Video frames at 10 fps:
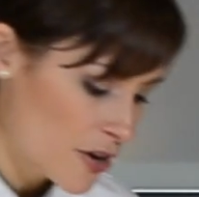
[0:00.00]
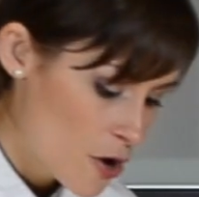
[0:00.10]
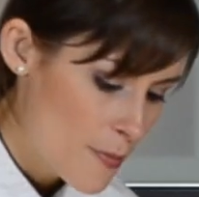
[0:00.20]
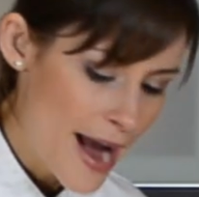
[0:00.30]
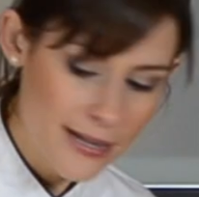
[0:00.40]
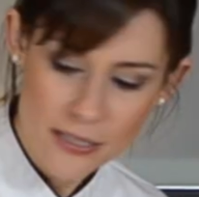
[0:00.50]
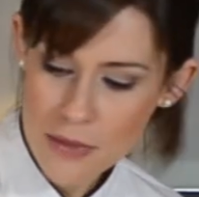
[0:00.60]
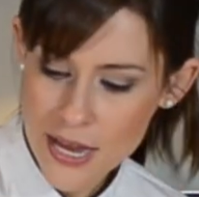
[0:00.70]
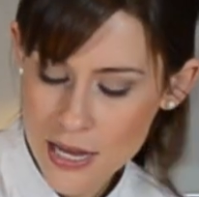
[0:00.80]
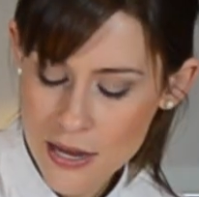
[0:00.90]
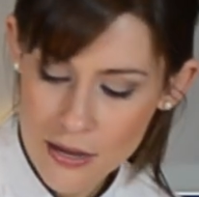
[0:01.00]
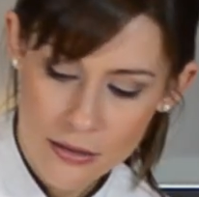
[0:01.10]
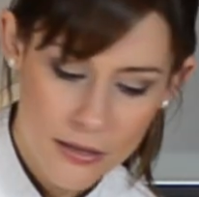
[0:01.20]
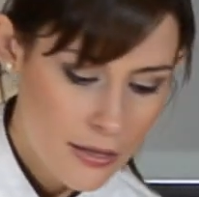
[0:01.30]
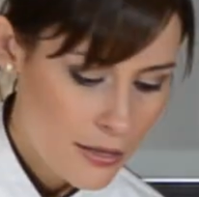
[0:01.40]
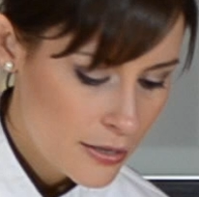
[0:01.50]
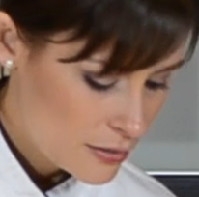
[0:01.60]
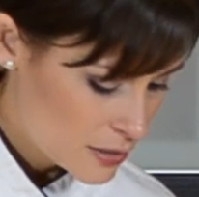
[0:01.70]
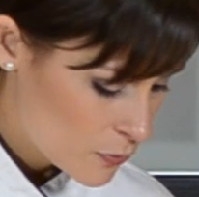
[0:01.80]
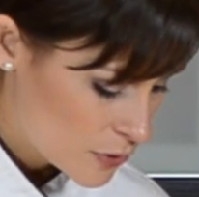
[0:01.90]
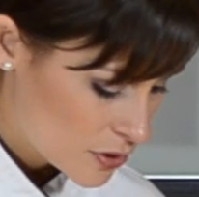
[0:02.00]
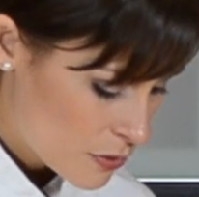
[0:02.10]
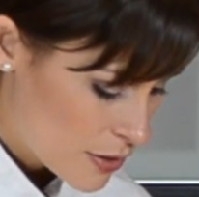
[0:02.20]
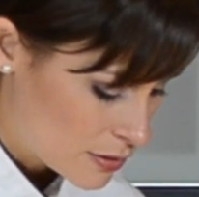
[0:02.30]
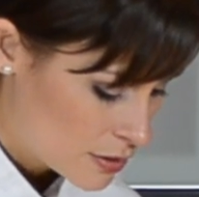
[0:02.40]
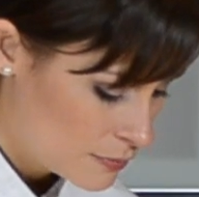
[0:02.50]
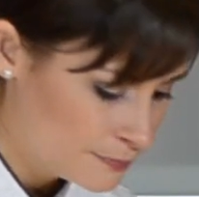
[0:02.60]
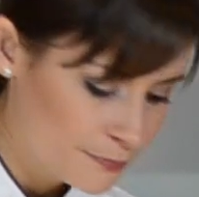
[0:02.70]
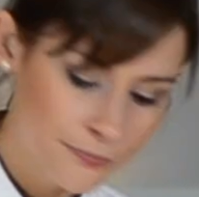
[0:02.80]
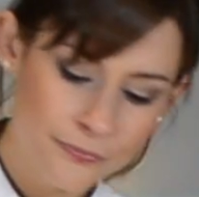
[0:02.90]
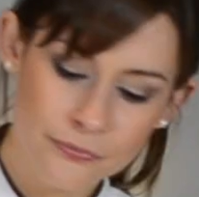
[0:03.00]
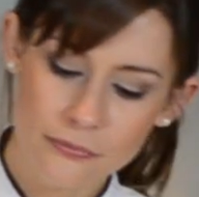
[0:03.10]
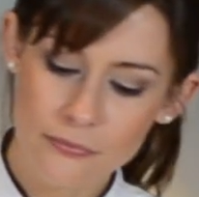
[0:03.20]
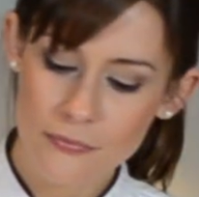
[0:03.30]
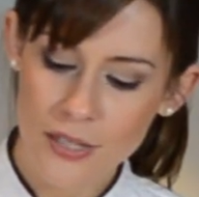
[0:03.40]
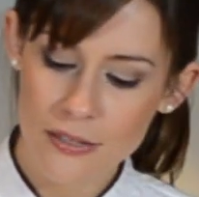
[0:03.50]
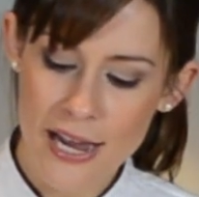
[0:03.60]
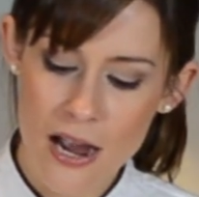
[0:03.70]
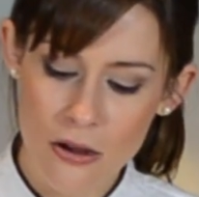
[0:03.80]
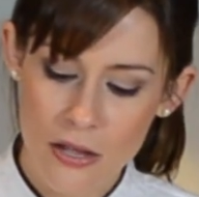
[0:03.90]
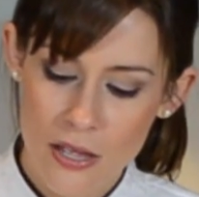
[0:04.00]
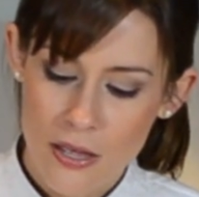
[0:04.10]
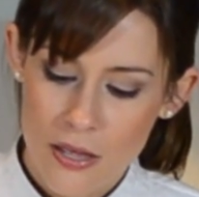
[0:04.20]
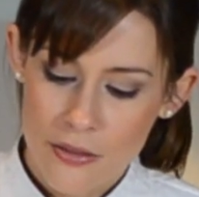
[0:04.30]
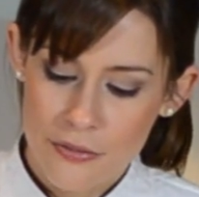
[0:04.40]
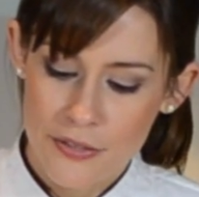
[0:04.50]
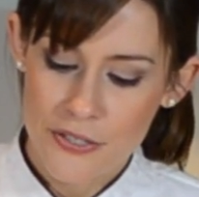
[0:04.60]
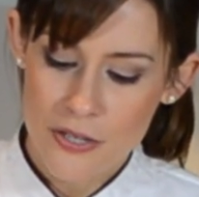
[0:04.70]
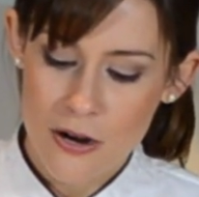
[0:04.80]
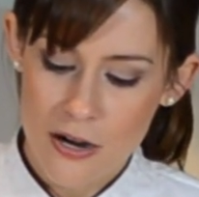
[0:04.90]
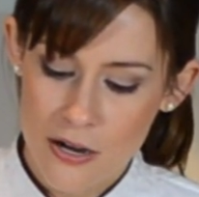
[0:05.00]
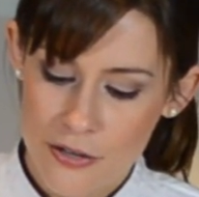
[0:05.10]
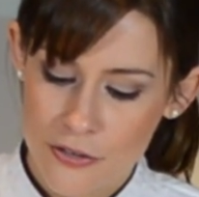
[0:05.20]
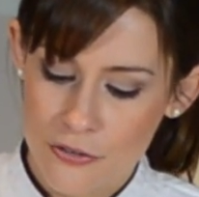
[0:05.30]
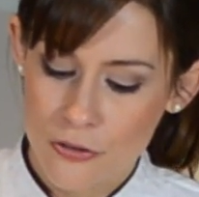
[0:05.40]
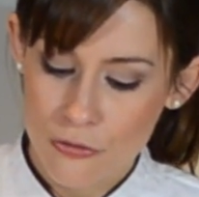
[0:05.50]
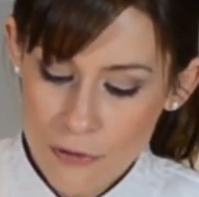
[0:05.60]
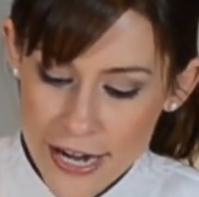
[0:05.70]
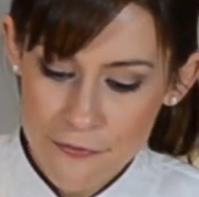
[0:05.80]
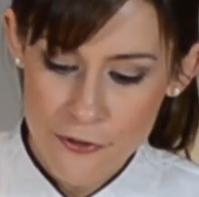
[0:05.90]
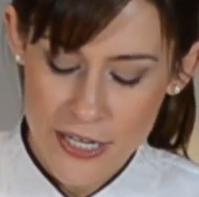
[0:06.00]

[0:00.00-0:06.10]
you go back to making some more skewers. Now, these are great for